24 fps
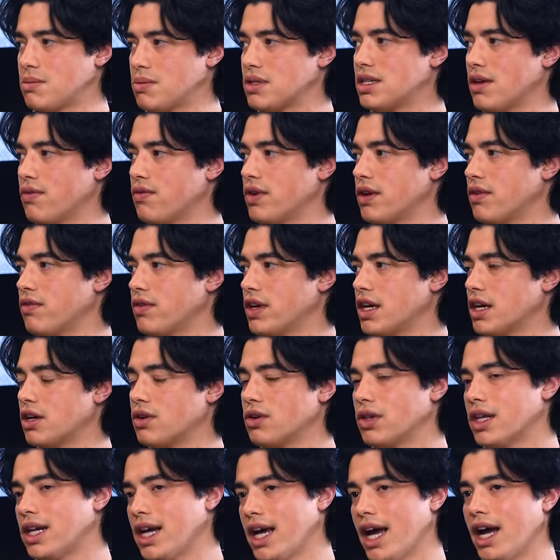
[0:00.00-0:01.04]
specific
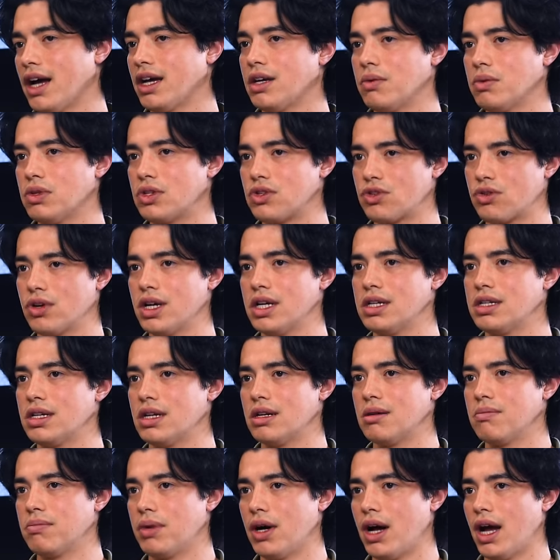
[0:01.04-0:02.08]
vehicle and how he was
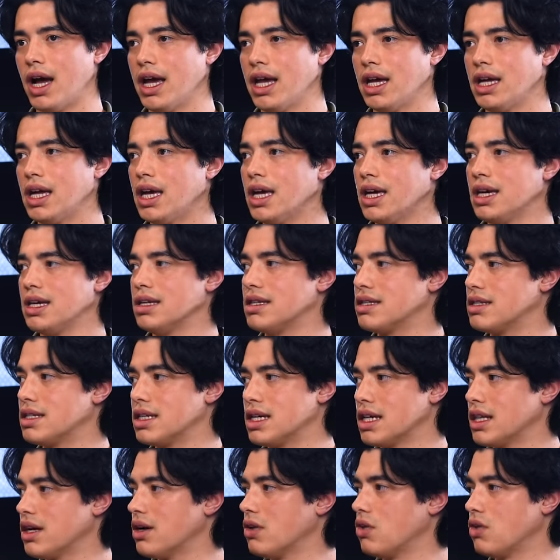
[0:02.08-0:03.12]
treated by his
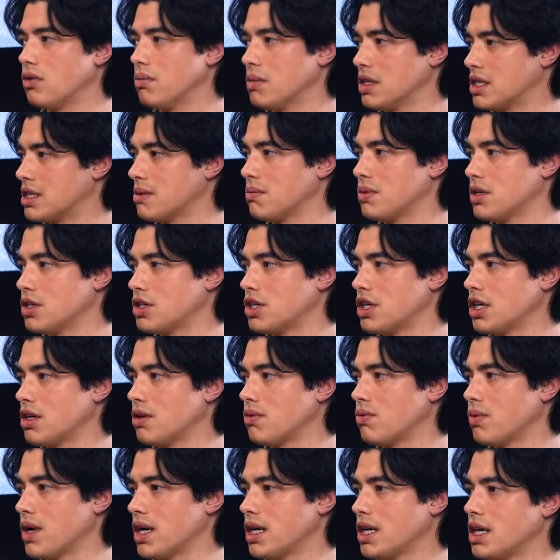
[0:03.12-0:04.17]
dealer or Mitsubishi
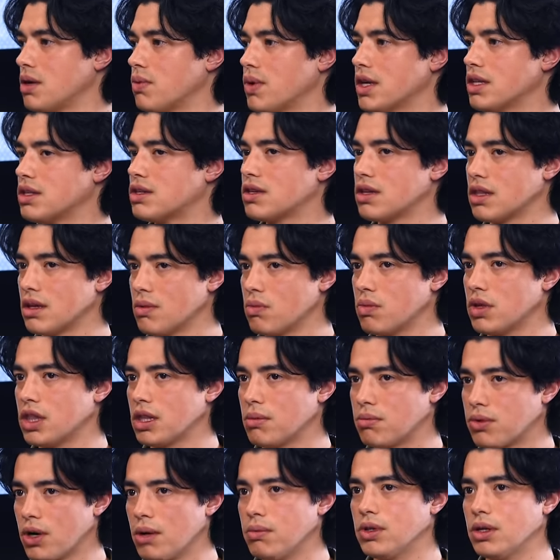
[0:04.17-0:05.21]
when he went to them with
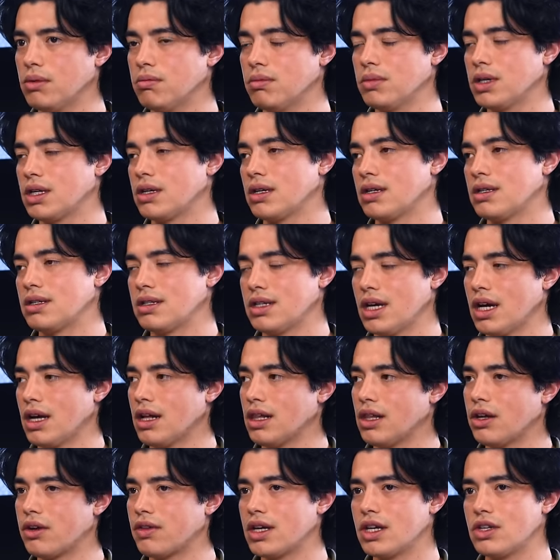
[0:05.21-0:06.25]
the problem. Because, yeah, a
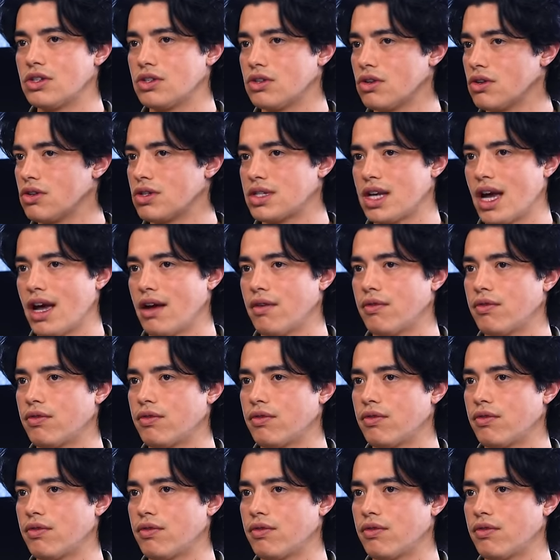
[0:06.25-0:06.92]
lot of these utes have... He